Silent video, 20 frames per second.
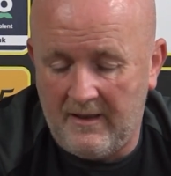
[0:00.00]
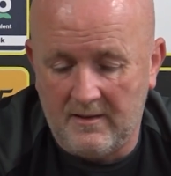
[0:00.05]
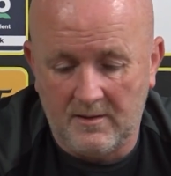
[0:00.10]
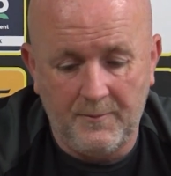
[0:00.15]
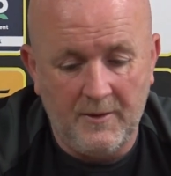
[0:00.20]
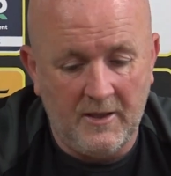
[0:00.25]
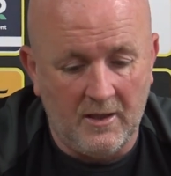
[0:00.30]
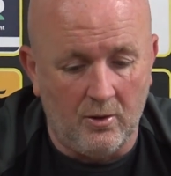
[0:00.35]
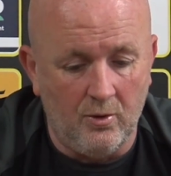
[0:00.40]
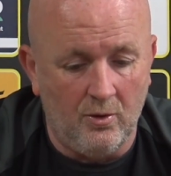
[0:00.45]
There's
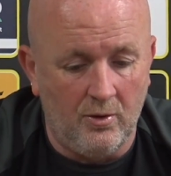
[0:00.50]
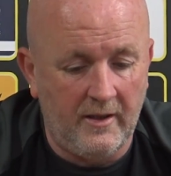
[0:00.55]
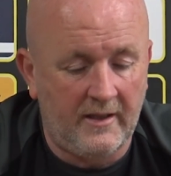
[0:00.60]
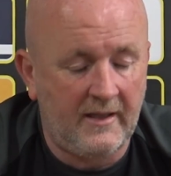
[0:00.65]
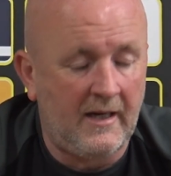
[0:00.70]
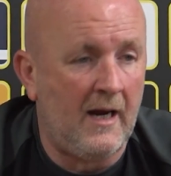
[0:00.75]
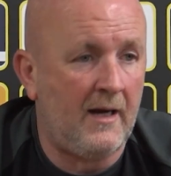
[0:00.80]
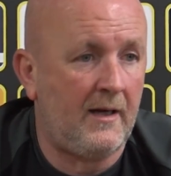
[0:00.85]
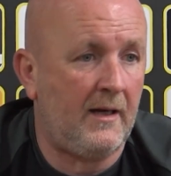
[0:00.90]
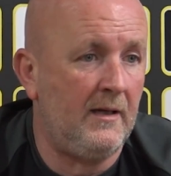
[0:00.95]
been a lot of
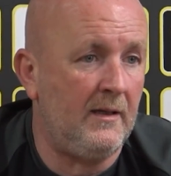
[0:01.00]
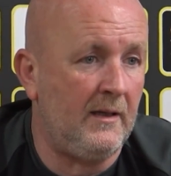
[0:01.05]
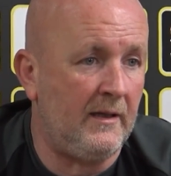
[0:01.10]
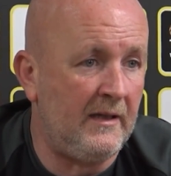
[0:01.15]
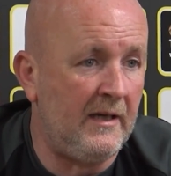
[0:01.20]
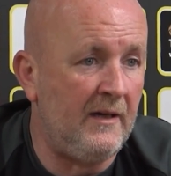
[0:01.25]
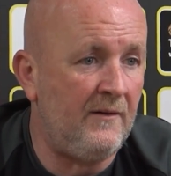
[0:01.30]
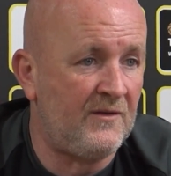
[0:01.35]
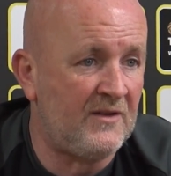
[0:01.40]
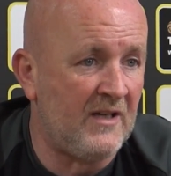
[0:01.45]
kick in the
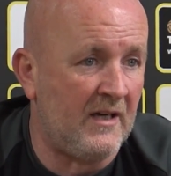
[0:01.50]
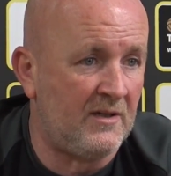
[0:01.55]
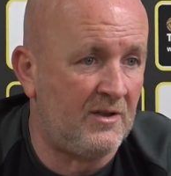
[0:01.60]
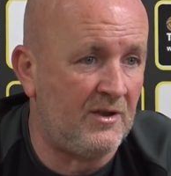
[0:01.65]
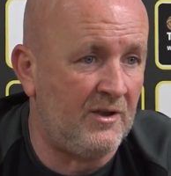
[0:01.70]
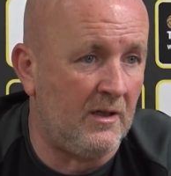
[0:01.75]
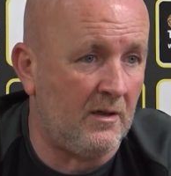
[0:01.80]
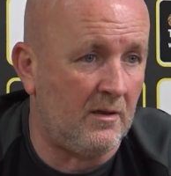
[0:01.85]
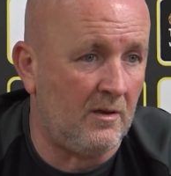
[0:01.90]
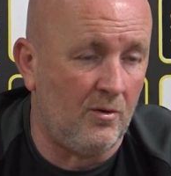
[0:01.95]
teeth this
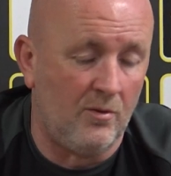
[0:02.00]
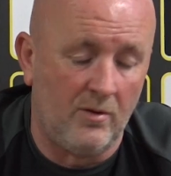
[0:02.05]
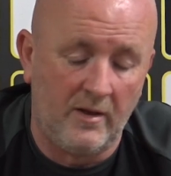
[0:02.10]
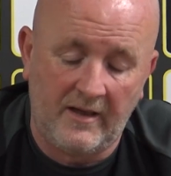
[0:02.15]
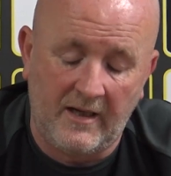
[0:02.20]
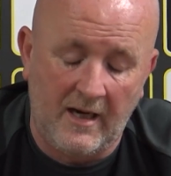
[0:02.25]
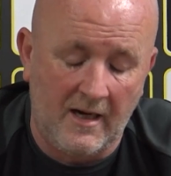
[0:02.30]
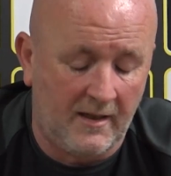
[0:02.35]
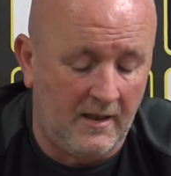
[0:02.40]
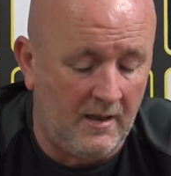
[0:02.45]
year, a lot
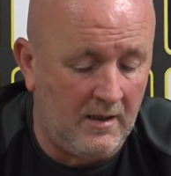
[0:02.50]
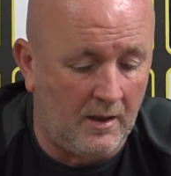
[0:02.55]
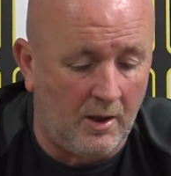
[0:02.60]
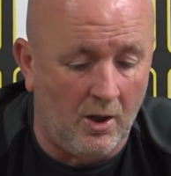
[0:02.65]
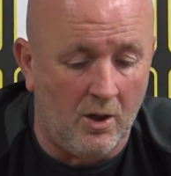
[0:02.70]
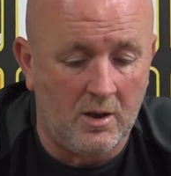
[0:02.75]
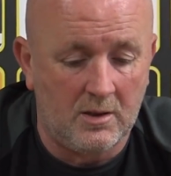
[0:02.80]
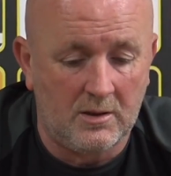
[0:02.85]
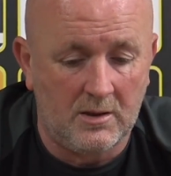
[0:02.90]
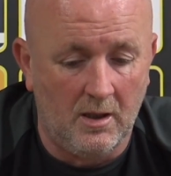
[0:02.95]
of kick in the
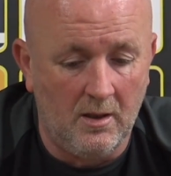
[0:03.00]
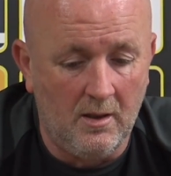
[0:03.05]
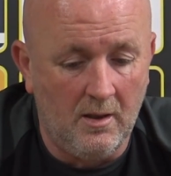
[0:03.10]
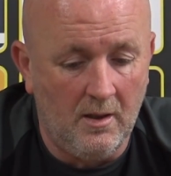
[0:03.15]
guts,